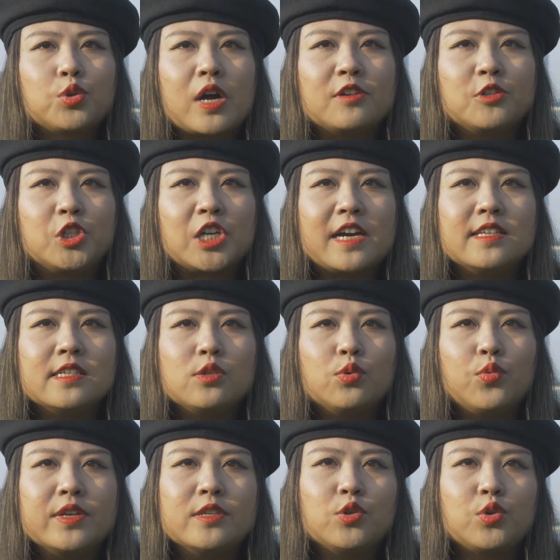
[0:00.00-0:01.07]
try a Chinese
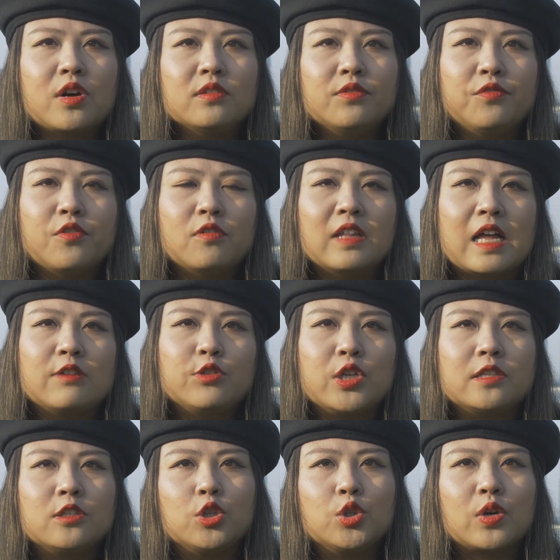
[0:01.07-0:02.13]
restaurant for lunch
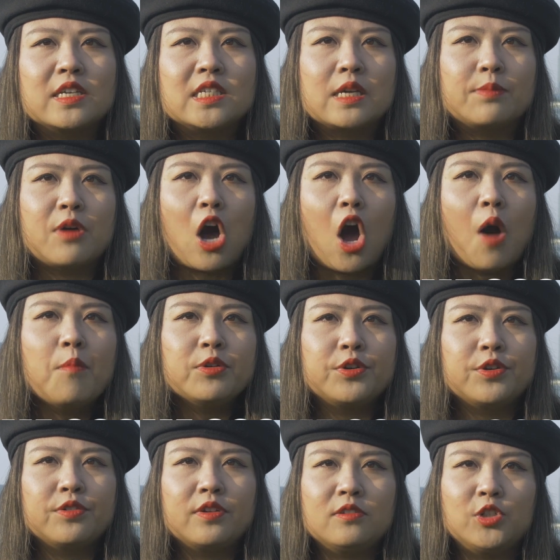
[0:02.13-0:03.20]
and try some
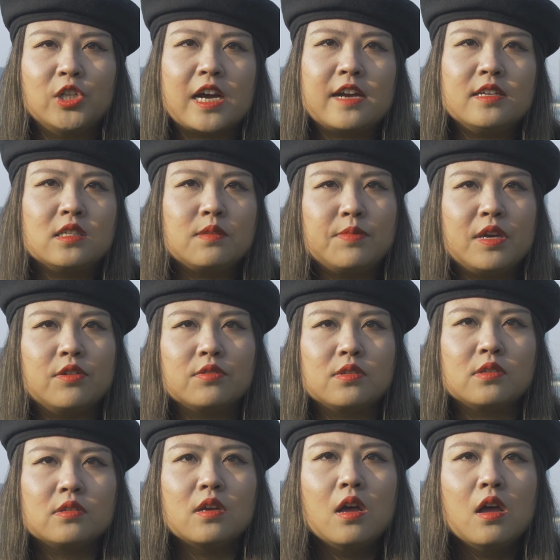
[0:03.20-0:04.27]
home-cooked Chinese
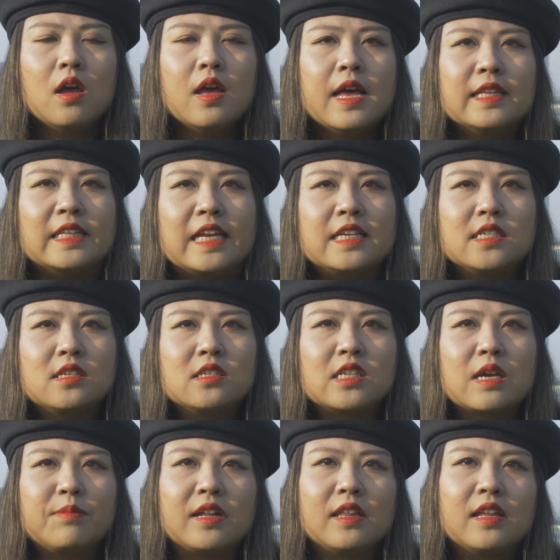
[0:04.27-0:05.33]
meals. Taste
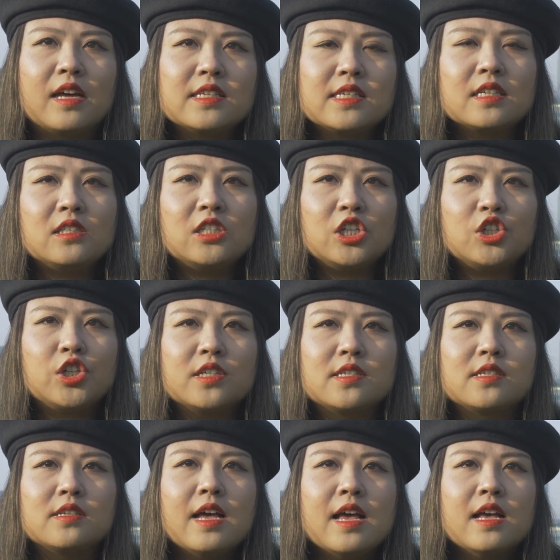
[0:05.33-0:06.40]
some classic
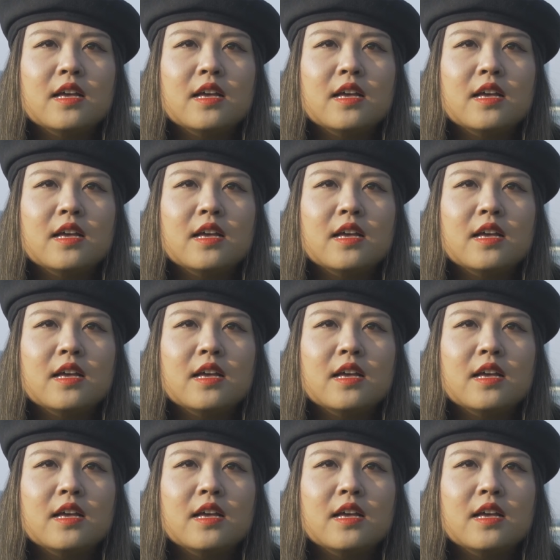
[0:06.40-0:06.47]
dishes,